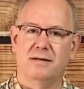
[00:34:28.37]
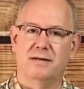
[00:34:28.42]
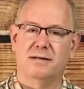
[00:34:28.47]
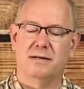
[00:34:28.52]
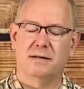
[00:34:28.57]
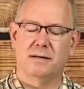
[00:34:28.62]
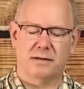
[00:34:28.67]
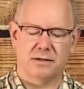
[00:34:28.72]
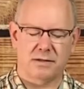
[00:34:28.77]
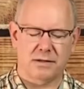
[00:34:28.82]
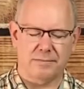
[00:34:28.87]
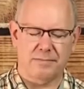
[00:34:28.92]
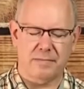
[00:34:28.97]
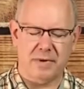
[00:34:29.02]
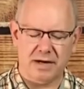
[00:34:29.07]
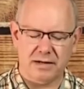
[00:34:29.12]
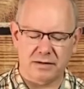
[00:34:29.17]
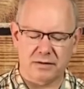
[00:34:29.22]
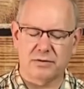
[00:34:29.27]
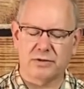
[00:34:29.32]
to
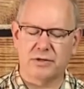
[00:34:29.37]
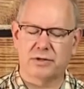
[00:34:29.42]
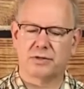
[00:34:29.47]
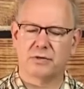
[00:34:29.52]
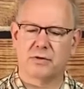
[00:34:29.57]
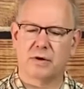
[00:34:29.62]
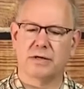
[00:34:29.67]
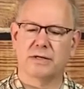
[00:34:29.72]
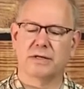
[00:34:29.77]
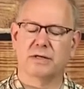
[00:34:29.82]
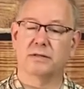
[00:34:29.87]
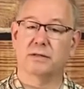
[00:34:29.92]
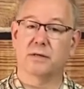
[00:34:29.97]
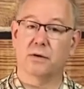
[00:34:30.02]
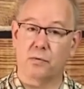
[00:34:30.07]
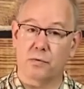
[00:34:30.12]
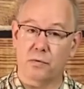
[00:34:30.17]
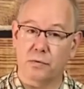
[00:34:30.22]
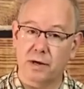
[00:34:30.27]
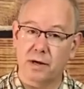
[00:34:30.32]
make those choices, to
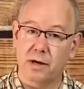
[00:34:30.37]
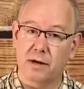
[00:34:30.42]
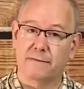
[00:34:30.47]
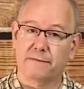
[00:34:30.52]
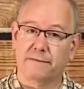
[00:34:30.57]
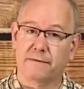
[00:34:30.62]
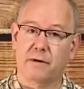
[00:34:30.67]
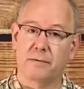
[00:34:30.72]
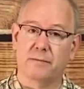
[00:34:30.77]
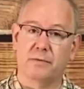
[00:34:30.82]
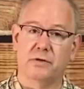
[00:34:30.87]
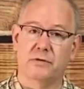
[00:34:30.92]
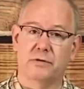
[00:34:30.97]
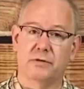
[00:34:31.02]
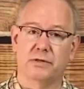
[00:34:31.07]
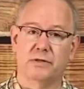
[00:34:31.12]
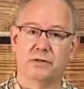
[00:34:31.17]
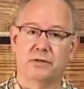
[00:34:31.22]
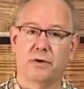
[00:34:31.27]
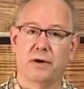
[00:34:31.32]
reaffirm those
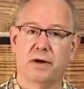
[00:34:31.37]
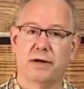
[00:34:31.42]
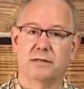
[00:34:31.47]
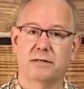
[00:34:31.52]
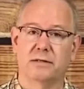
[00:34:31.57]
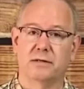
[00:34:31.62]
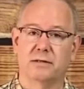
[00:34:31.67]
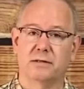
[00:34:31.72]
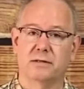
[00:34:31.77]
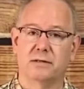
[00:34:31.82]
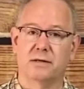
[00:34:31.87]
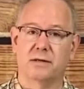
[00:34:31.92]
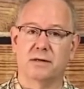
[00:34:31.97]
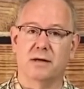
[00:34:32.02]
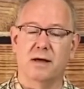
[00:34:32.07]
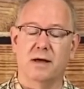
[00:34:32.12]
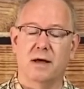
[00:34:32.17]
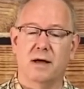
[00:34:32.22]
choices, to